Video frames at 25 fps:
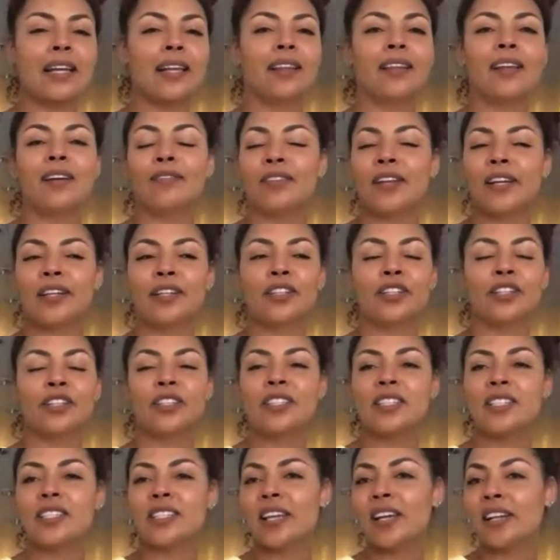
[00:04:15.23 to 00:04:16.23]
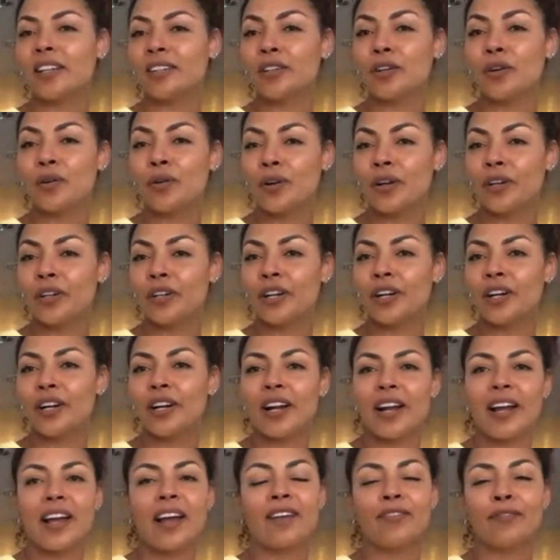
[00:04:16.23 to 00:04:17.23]
I love like a good Zen corner.
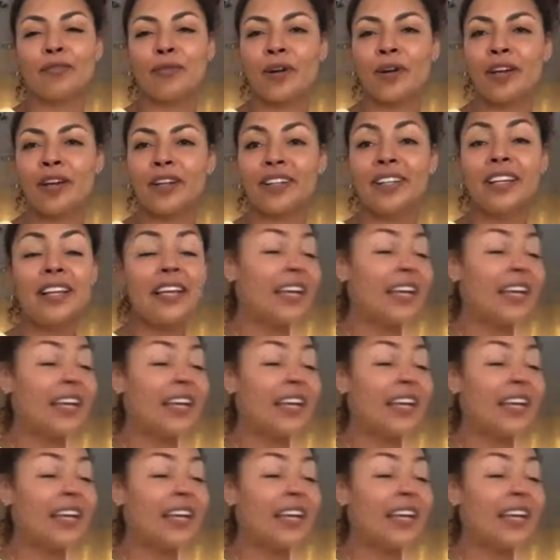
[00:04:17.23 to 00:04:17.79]
I have one